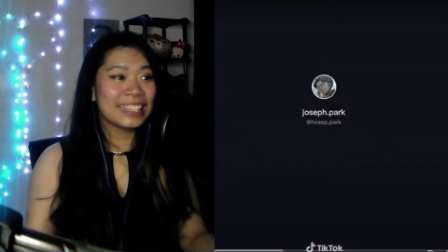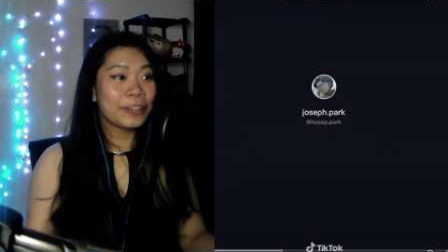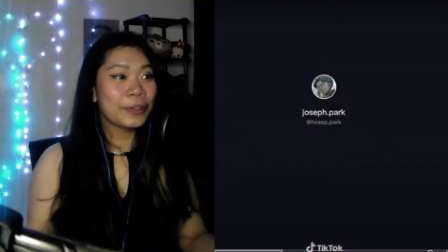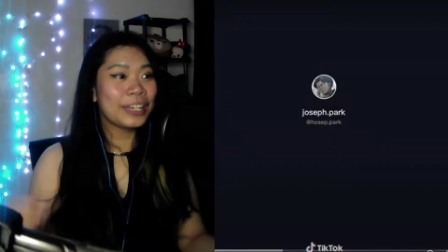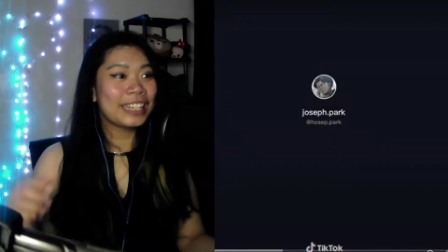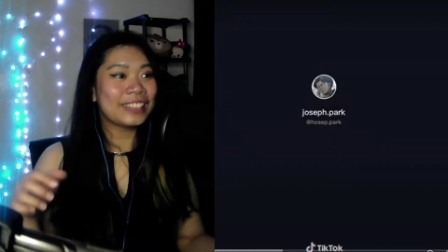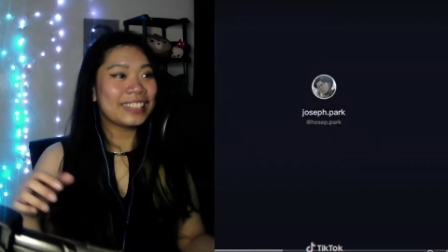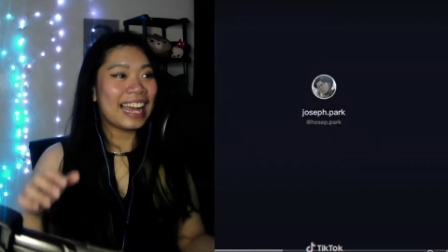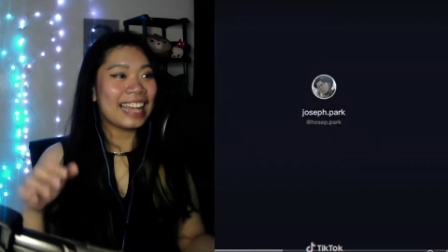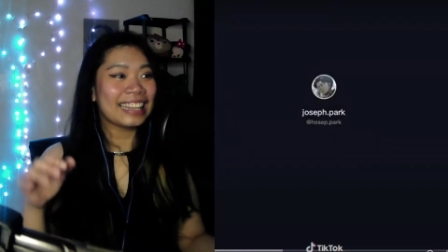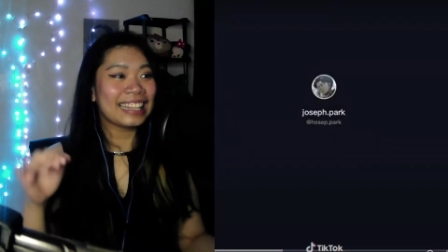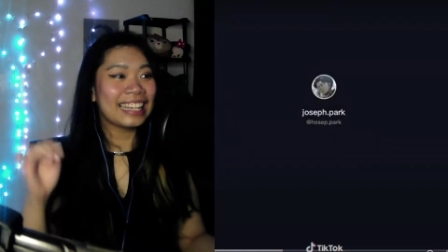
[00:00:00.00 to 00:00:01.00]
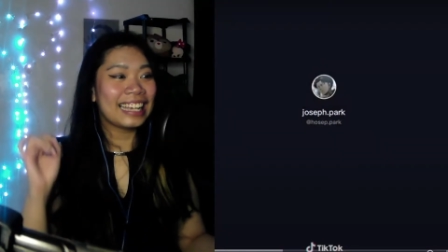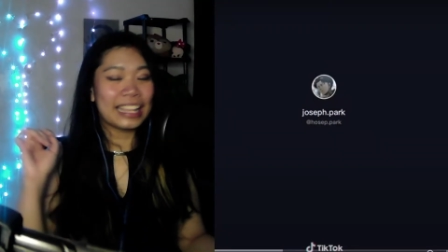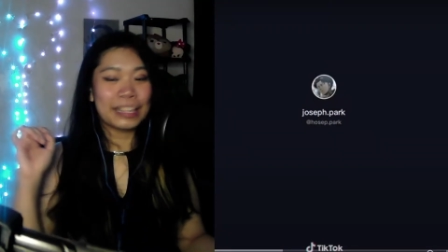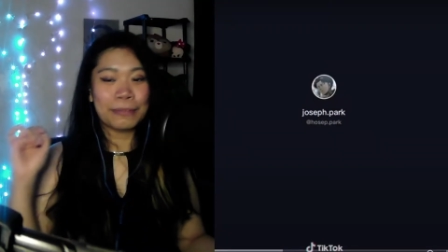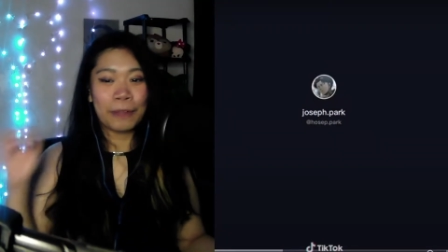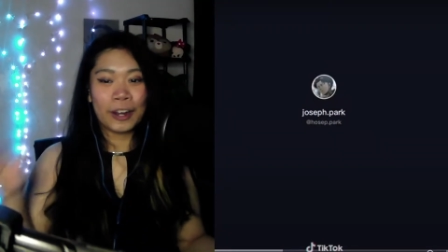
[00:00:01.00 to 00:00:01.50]
We do that! in the
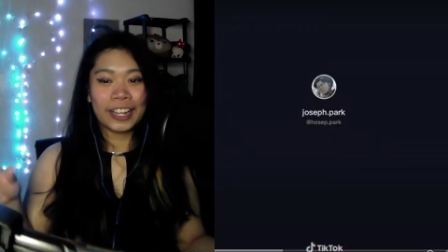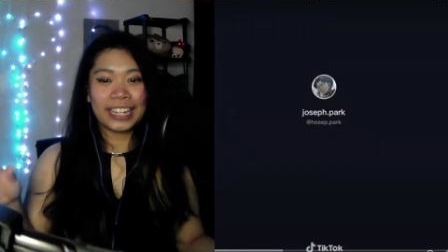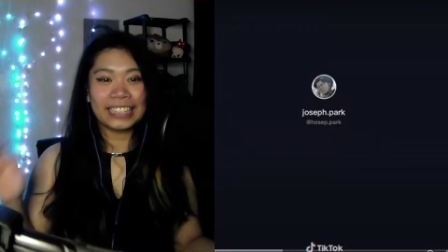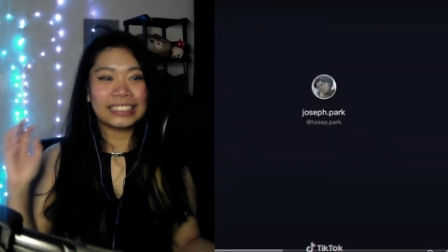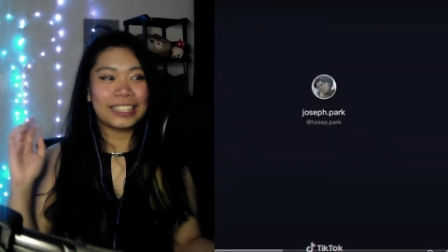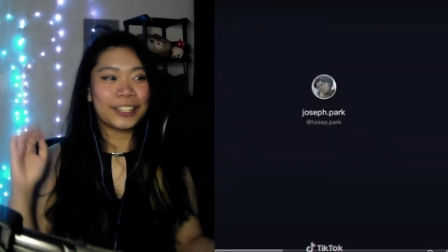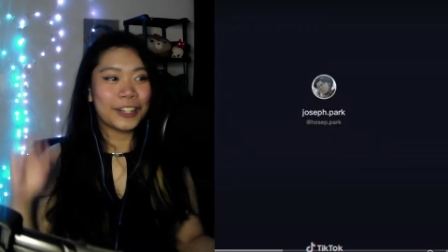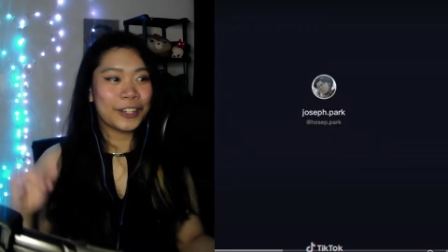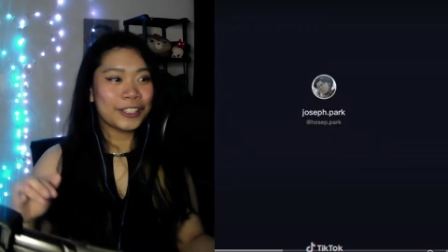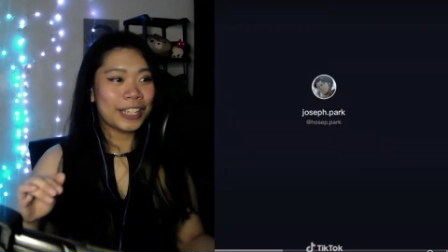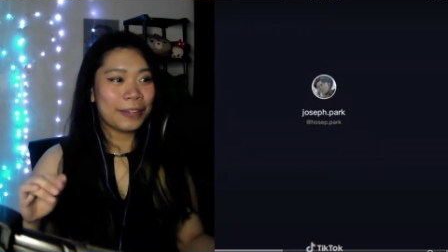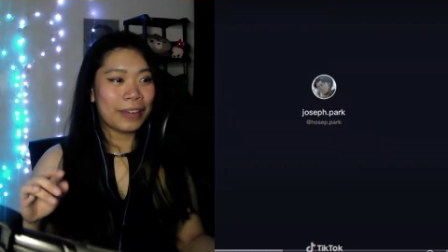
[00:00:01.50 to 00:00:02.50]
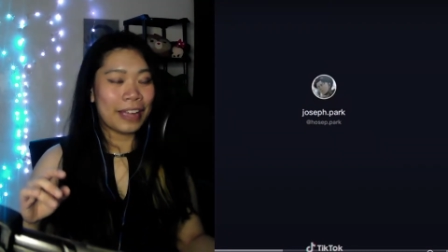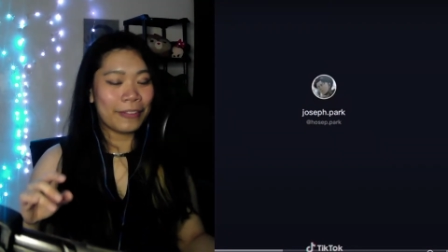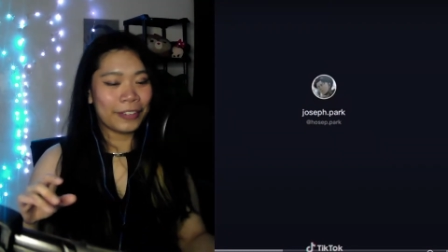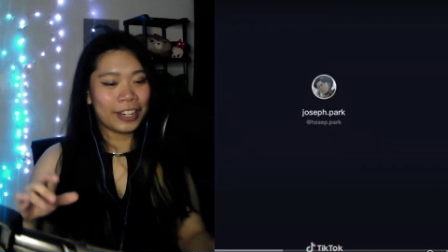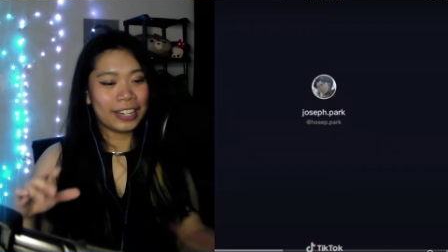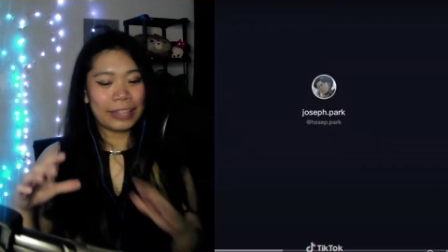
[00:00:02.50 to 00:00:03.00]
market, in the grocery,
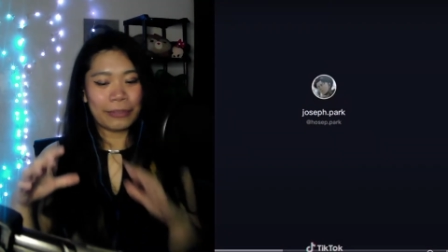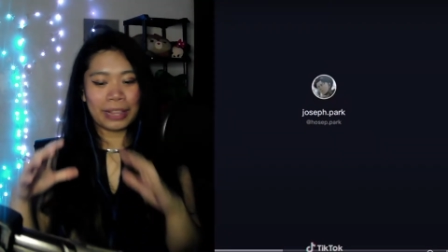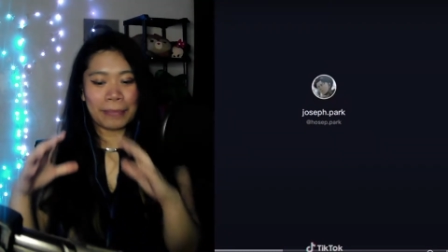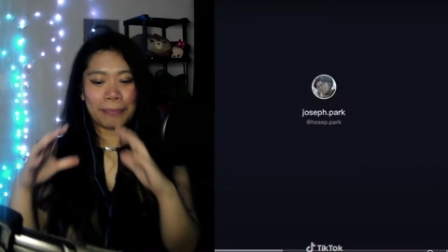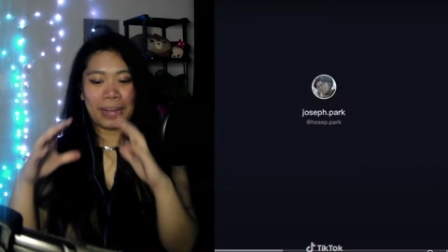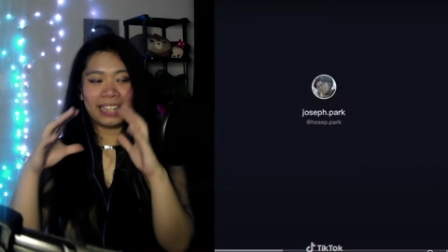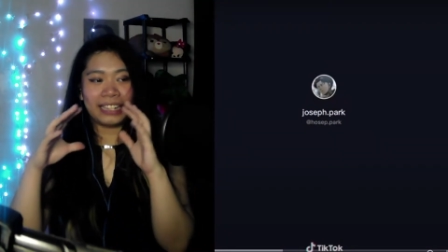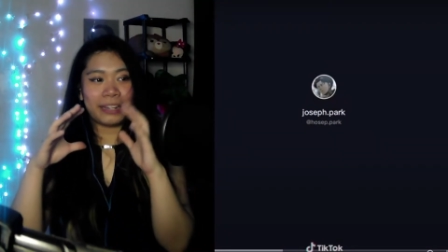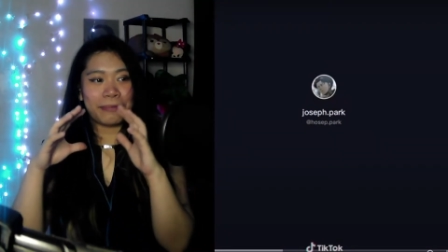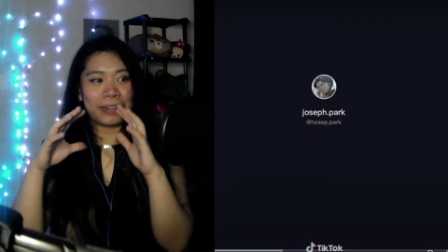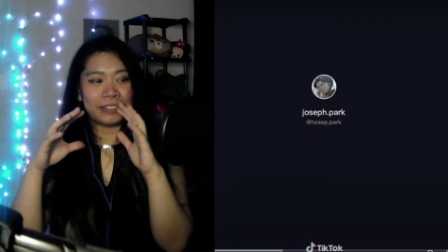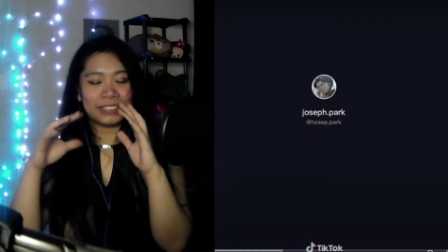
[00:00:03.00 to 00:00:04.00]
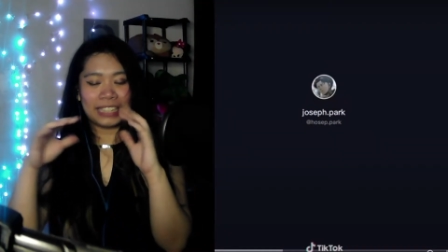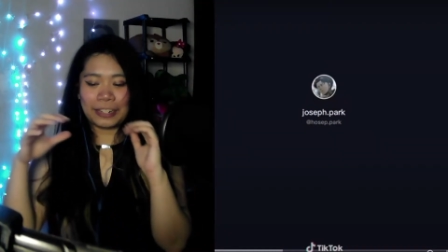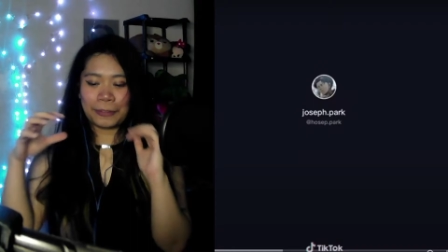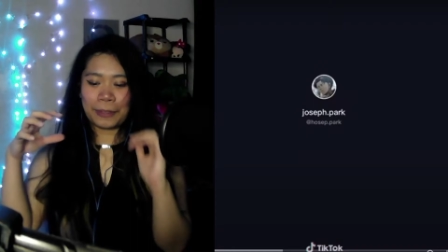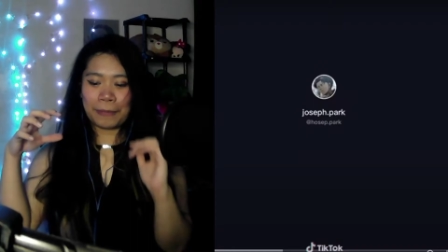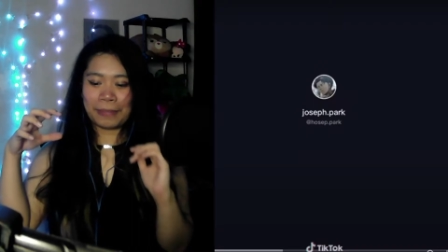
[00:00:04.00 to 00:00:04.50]
wherever, they would like pat it in the mountain and
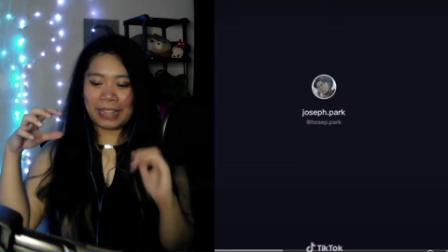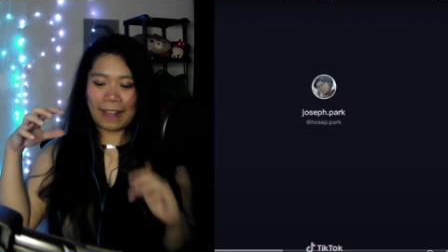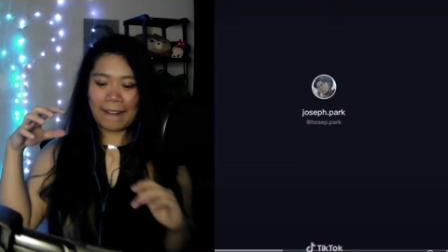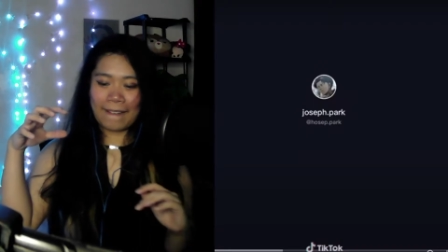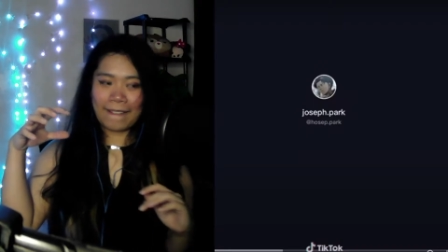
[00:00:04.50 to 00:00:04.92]
they'd be like,